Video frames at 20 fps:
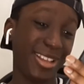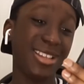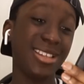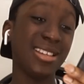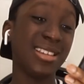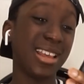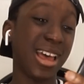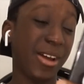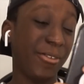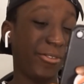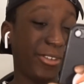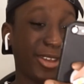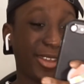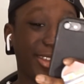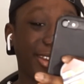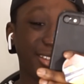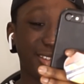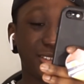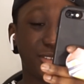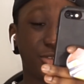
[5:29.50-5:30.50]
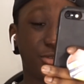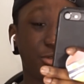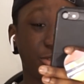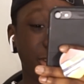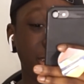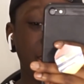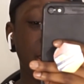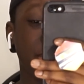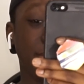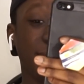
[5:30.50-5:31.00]
This is every kid's
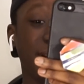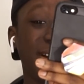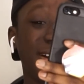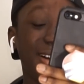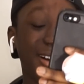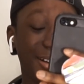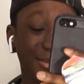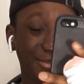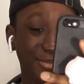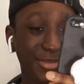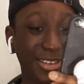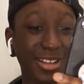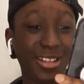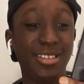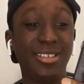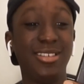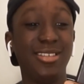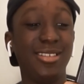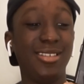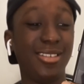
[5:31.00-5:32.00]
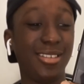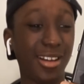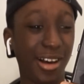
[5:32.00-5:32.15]
dream, a million